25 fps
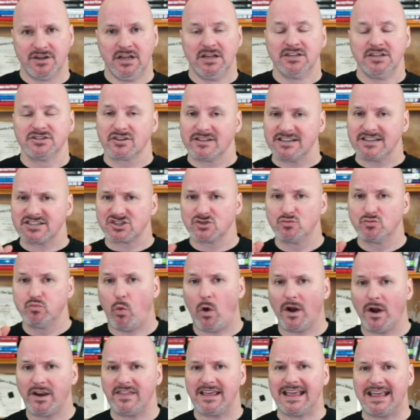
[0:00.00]
So, this is
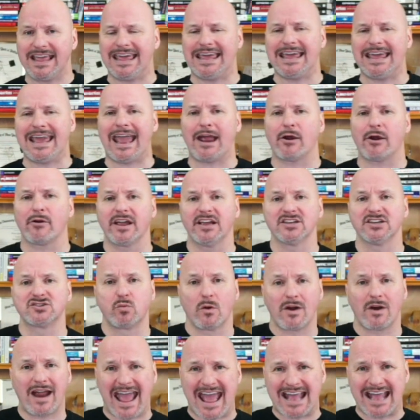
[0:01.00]
one of the key areas
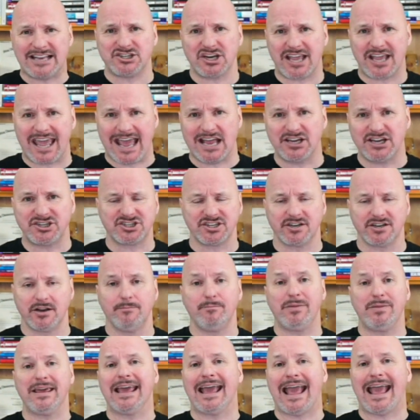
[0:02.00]
where education and
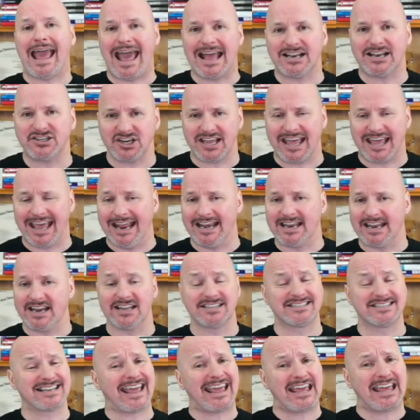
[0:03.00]
being educated
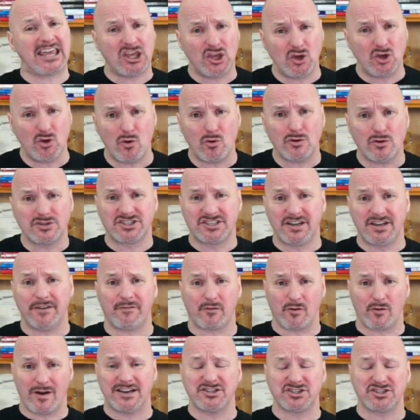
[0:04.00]
is a huge
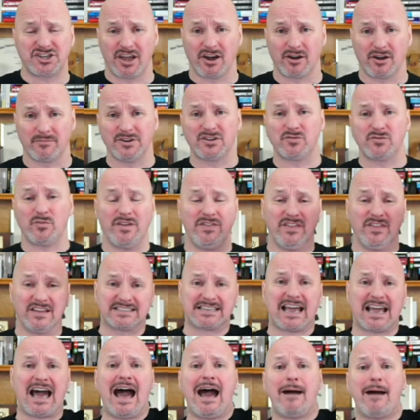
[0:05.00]
differentiator between the
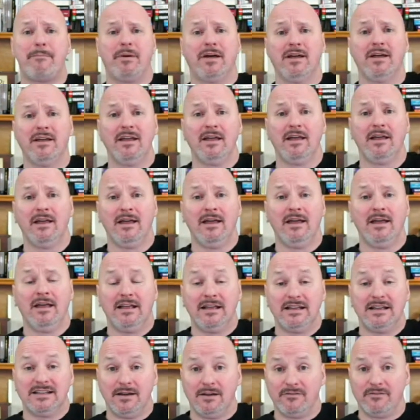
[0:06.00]
top
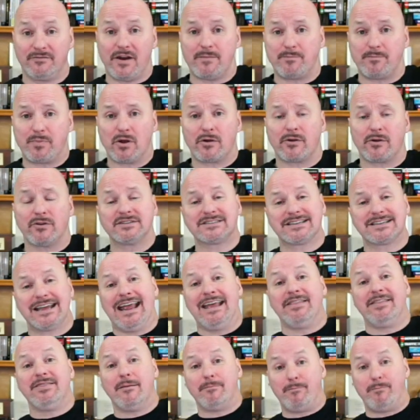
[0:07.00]
freight brokers
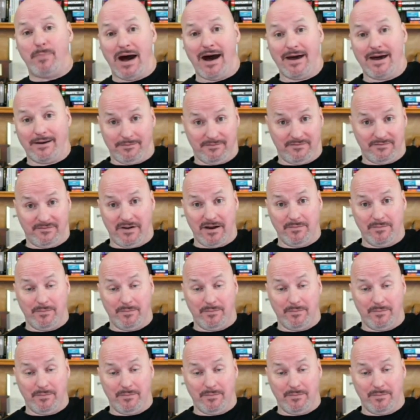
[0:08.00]
and the bottom freight